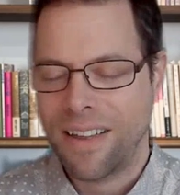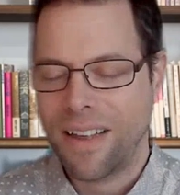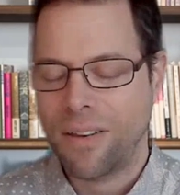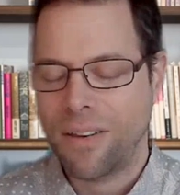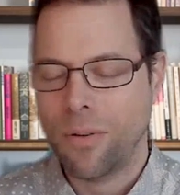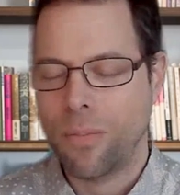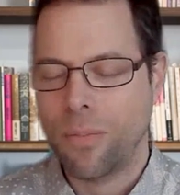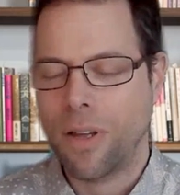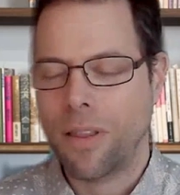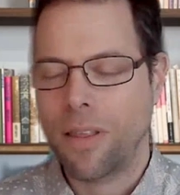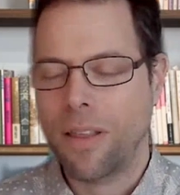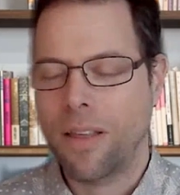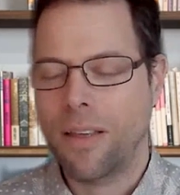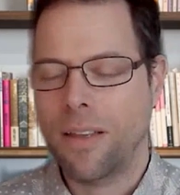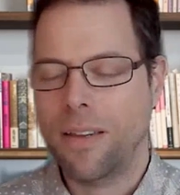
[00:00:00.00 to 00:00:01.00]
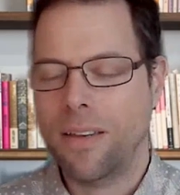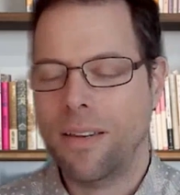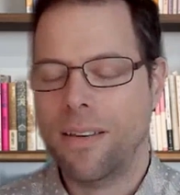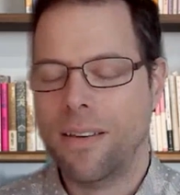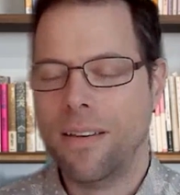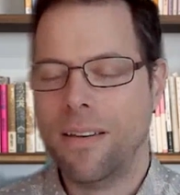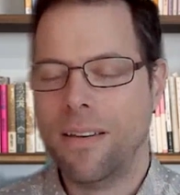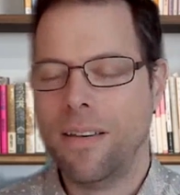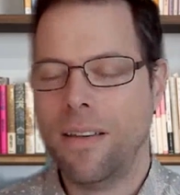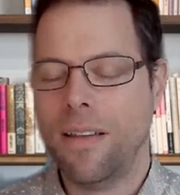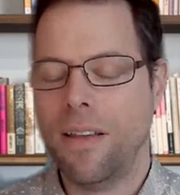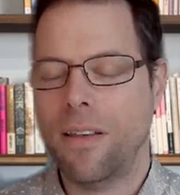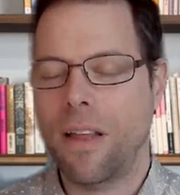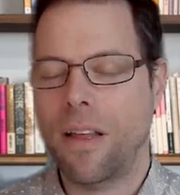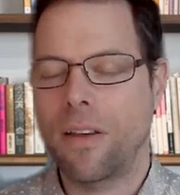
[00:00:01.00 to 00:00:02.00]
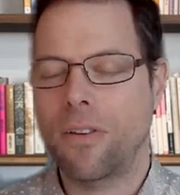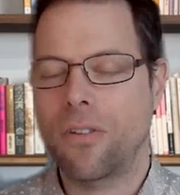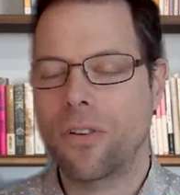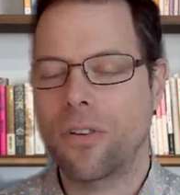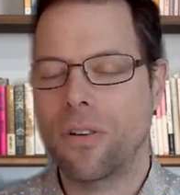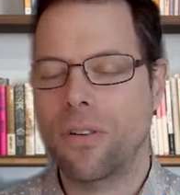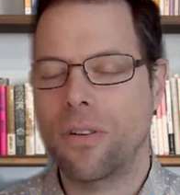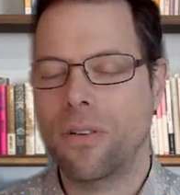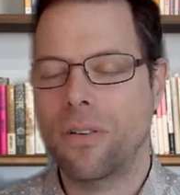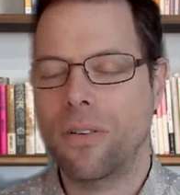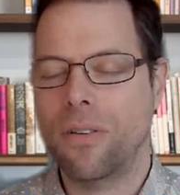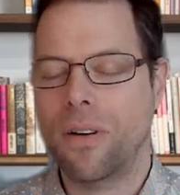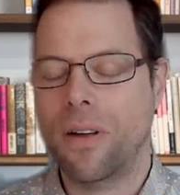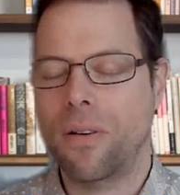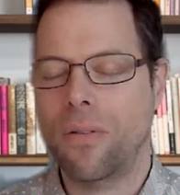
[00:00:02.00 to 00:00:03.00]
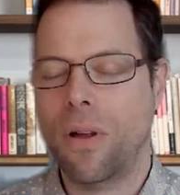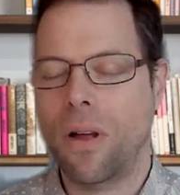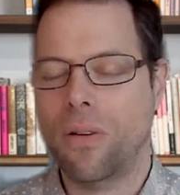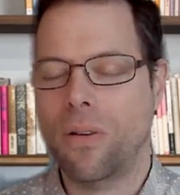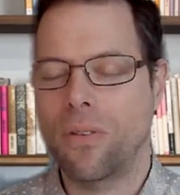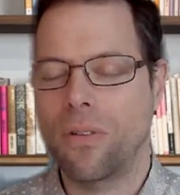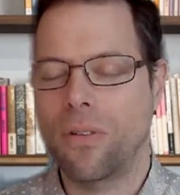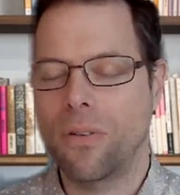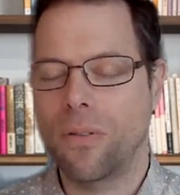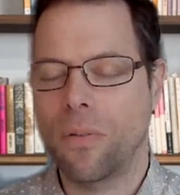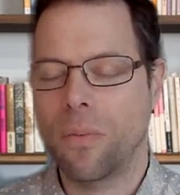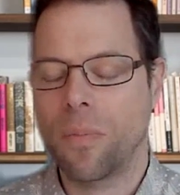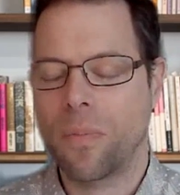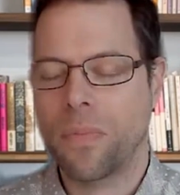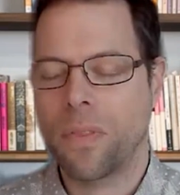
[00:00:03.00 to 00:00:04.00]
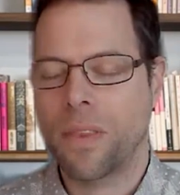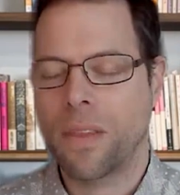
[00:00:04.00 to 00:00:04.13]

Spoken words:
And you breathe in the nature around you